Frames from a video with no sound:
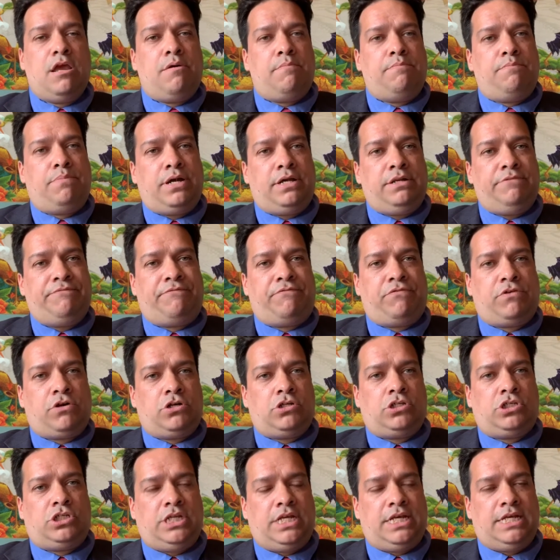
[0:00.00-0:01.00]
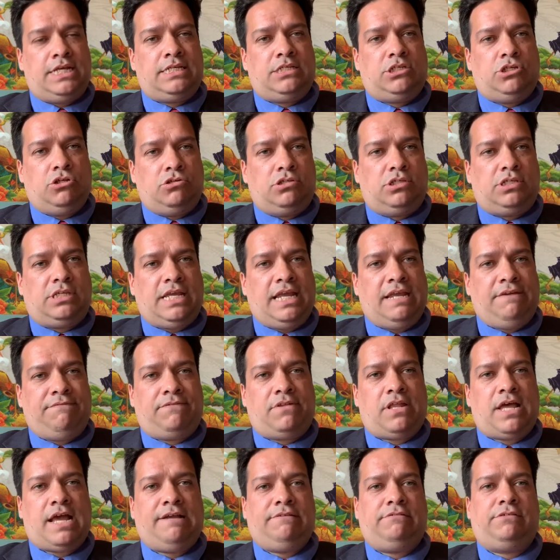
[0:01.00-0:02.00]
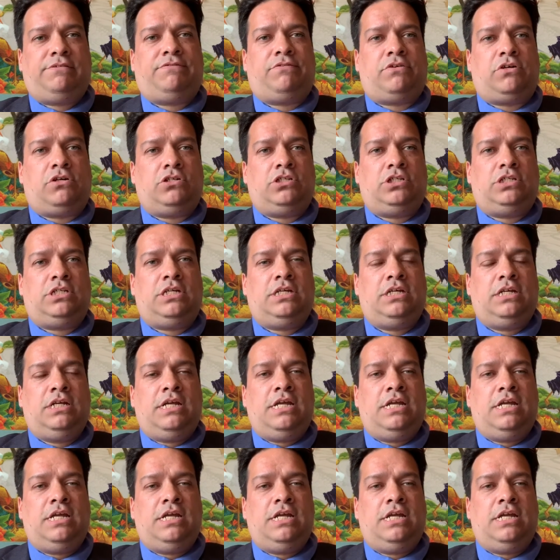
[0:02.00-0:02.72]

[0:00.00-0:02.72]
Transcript: but first is you save lives first,